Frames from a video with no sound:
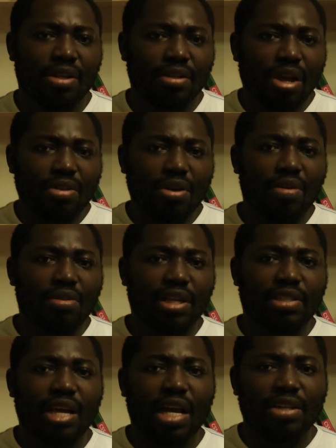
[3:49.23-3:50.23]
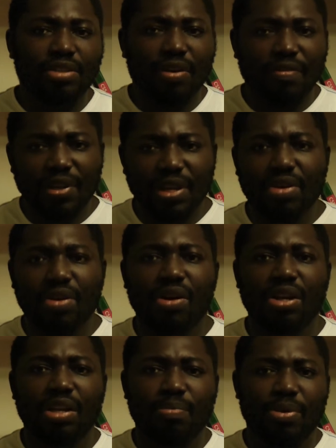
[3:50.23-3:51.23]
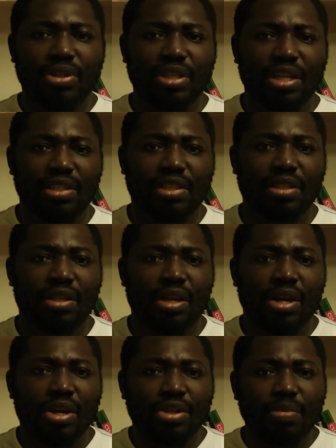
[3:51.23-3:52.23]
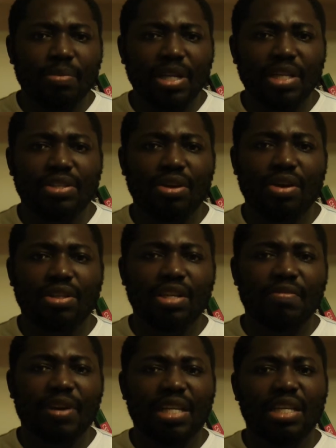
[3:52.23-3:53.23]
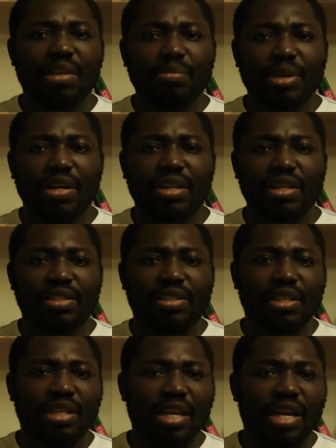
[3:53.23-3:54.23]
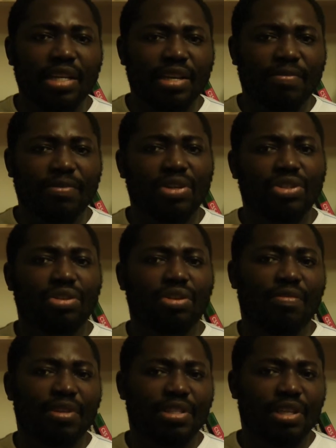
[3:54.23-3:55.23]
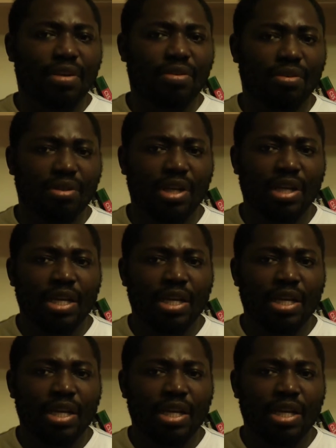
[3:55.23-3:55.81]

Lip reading: Not all data is of equal importance. Nobody is hurt if an email is delayed a fraction of a second.